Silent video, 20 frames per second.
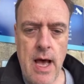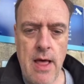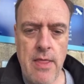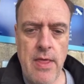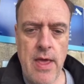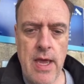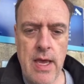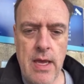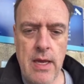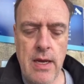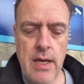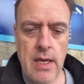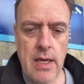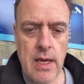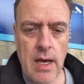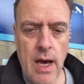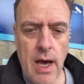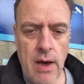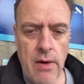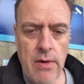and they can
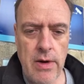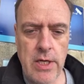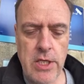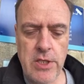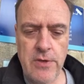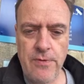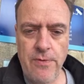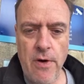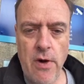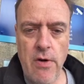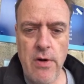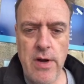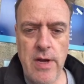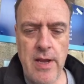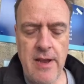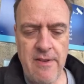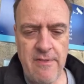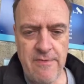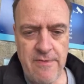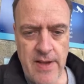encourage foreign
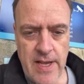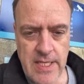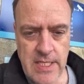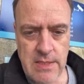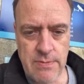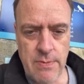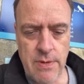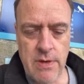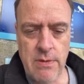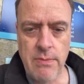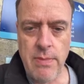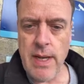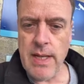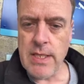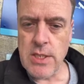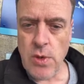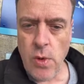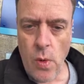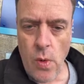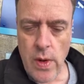investment by
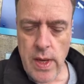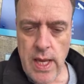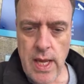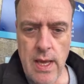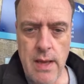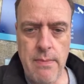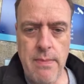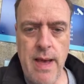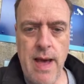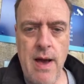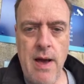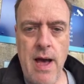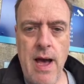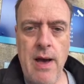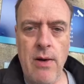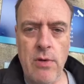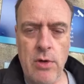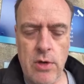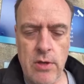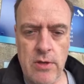talking about
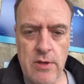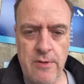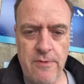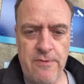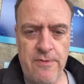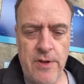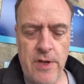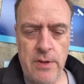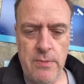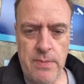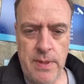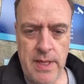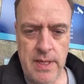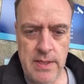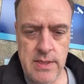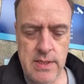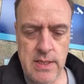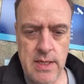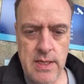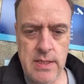how good the
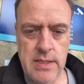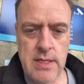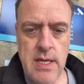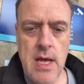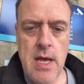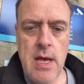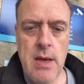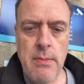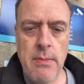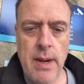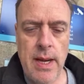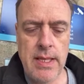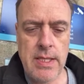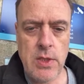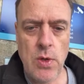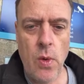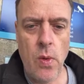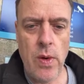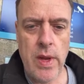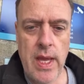Philippines is, by
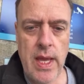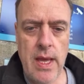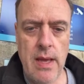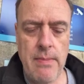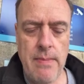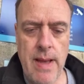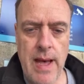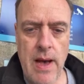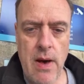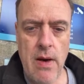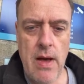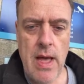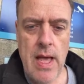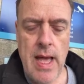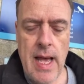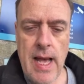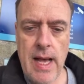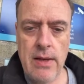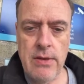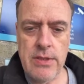talking about
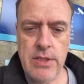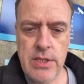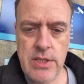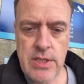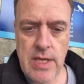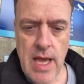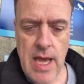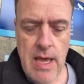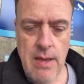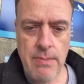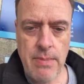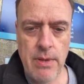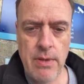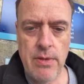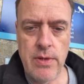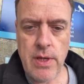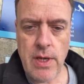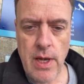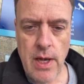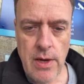how stable
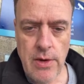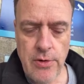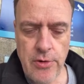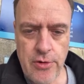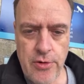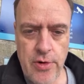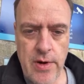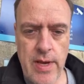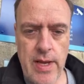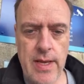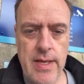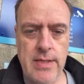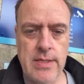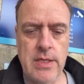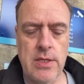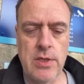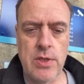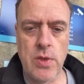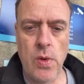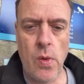the country is,
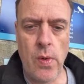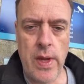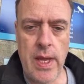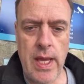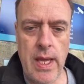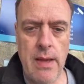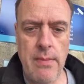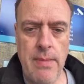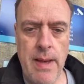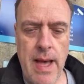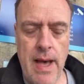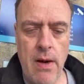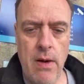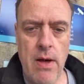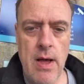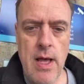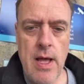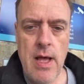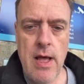and talking about